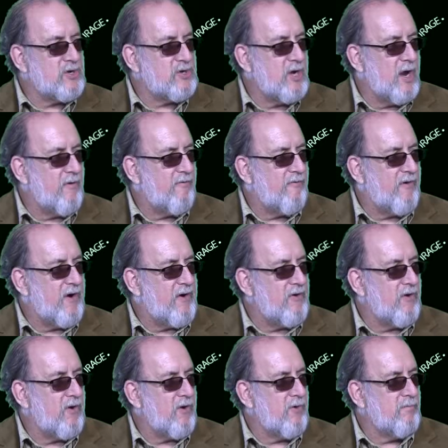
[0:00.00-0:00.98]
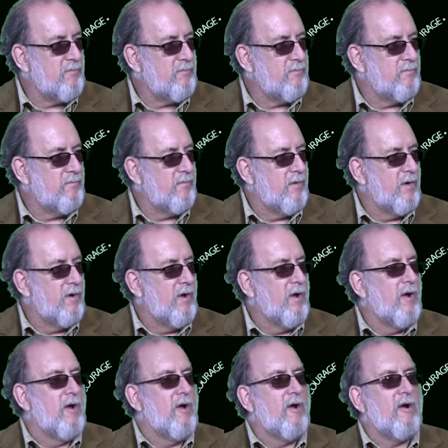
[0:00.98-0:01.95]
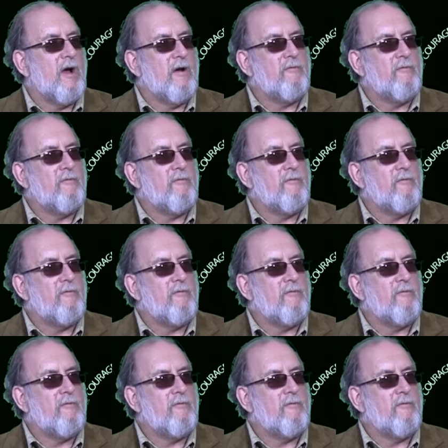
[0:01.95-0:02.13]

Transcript: not a firearm. A